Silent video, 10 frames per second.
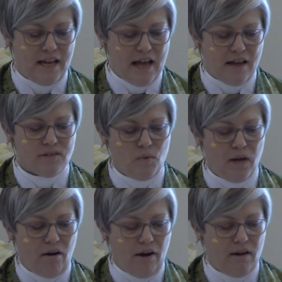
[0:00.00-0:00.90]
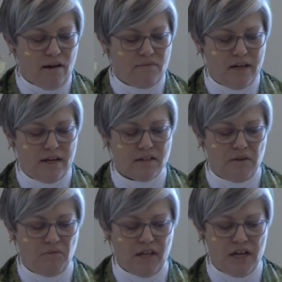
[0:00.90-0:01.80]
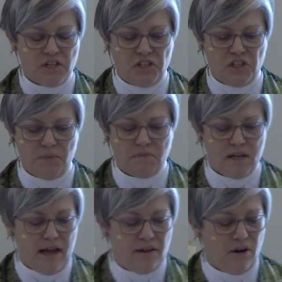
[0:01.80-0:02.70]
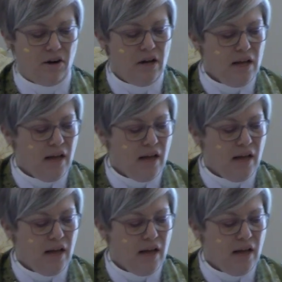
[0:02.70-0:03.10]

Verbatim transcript: yes, we are in covenant in relationship together.